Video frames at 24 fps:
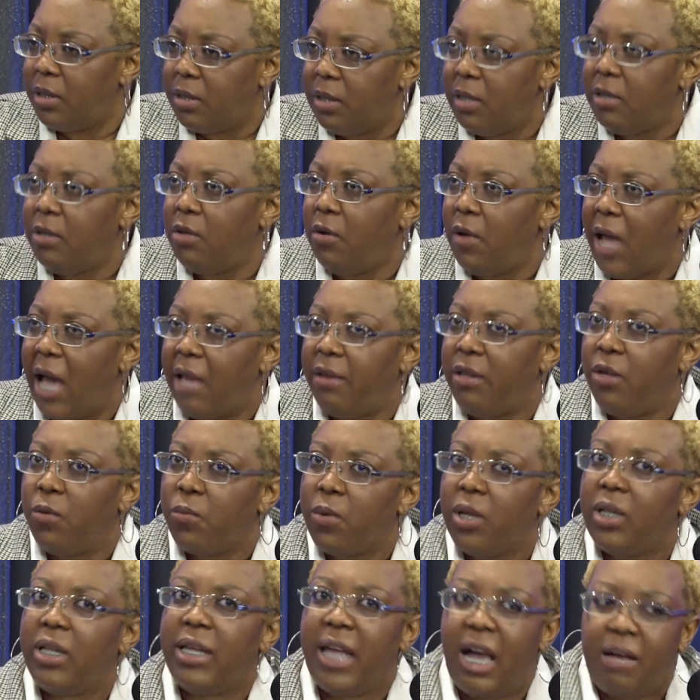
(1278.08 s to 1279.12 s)
you ha- you
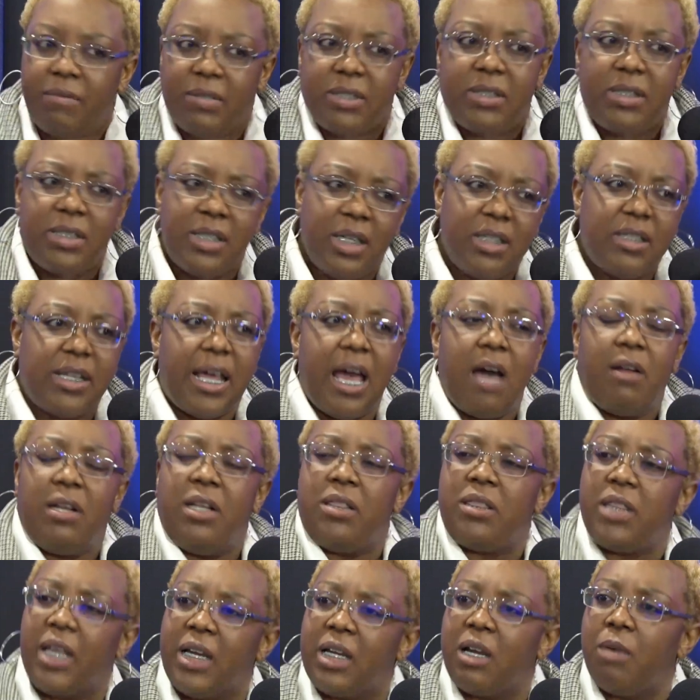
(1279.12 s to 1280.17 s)
really have to sit down and
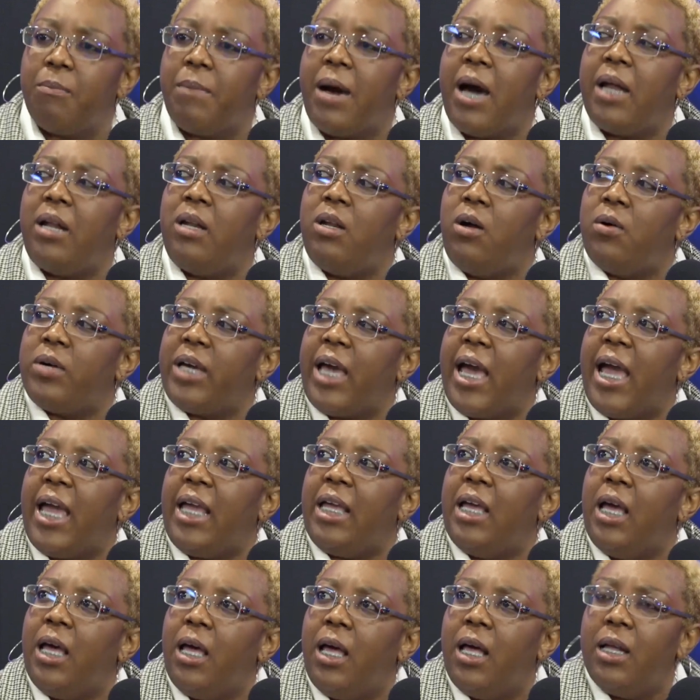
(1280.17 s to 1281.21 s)
think about it. Okay,
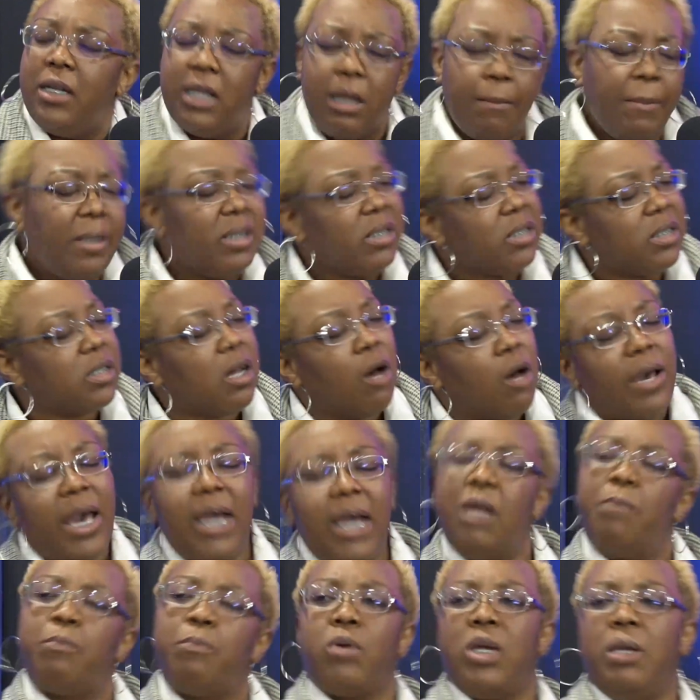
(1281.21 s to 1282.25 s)
let me just go ahead and
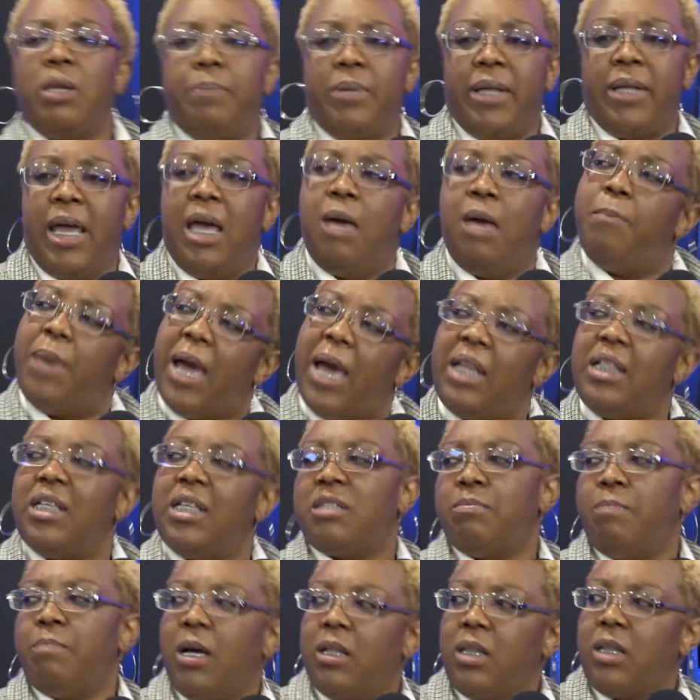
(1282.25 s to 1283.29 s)
pre-plan, pay this
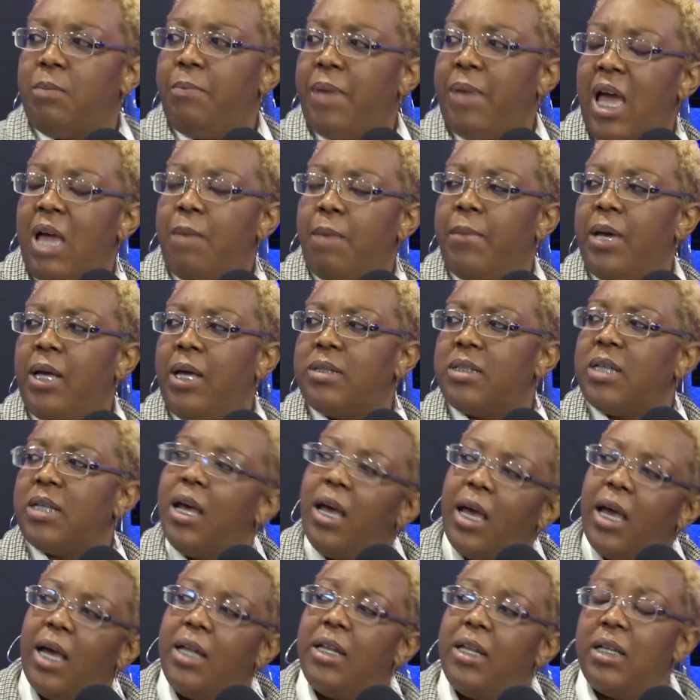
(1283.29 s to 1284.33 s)
monthly payments,
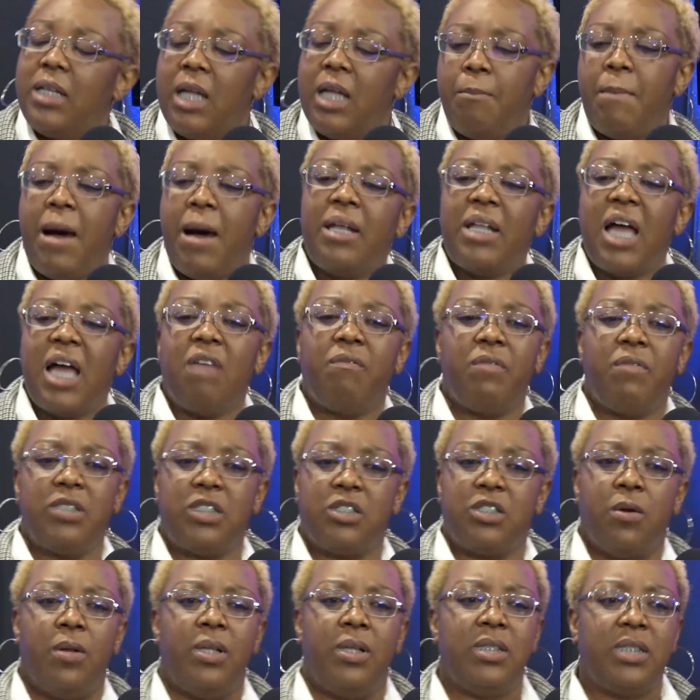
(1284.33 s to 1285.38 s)
and then let my life
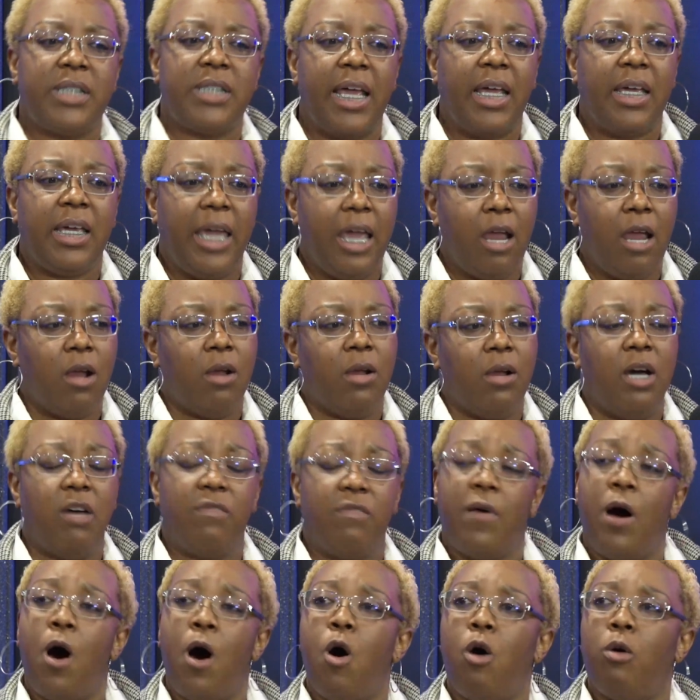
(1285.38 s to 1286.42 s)
insurance take care of
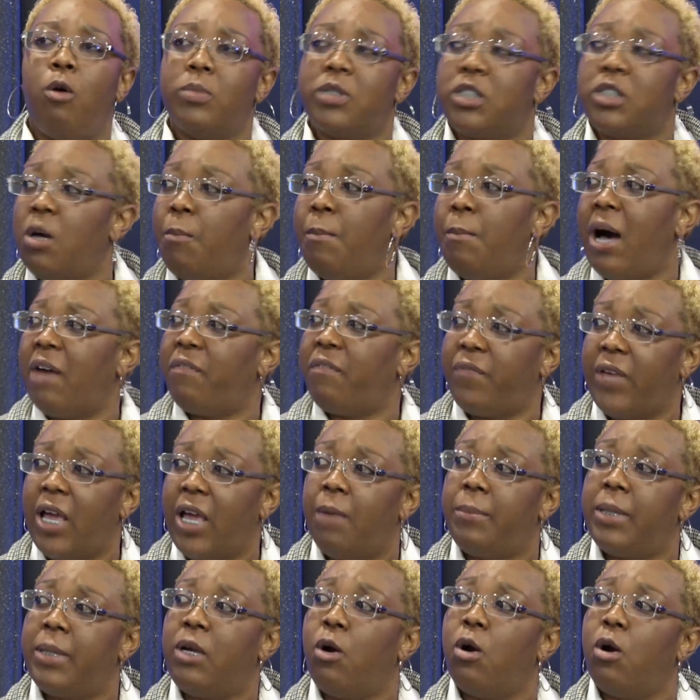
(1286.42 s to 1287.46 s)
home, so my
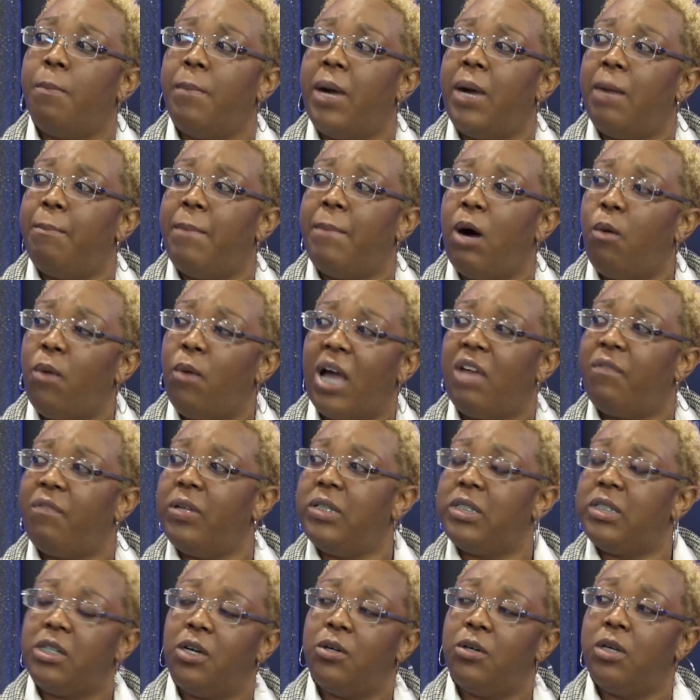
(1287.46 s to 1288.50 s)
family or my, my wife and
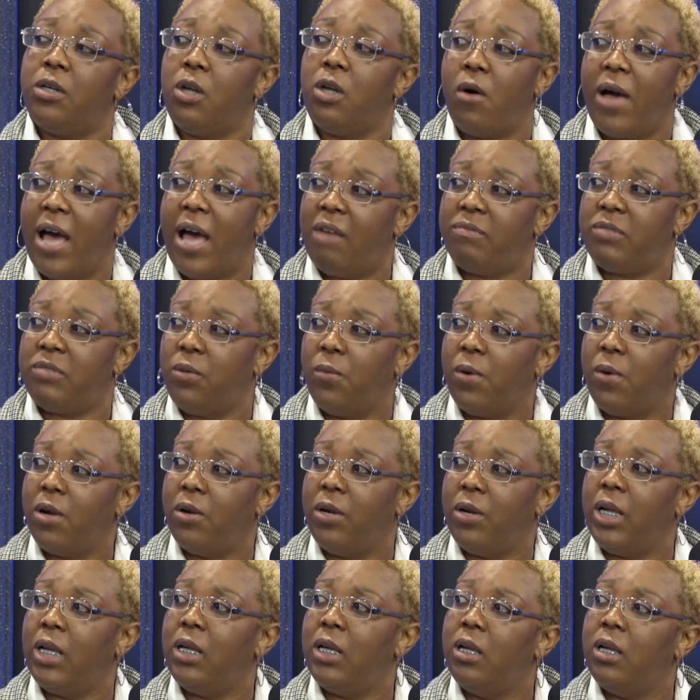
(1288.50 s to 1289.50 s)
children well- don't have to worry. Well,